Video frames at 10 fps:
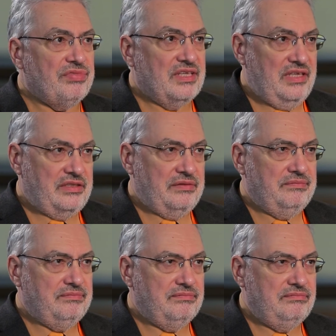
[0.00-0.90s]
that
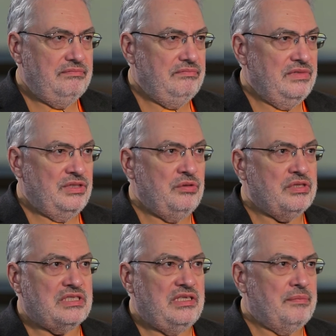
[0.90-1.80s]
do
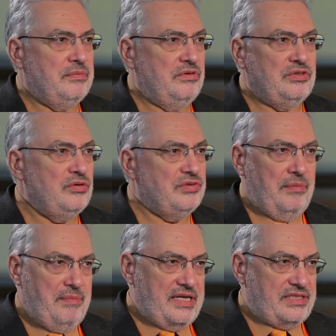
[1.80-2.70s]
it, will do their
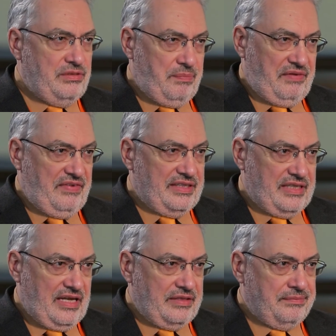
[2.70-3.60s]
best to prevent
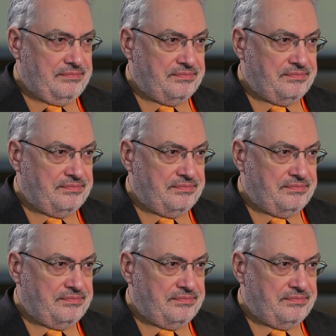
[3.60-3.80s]
that.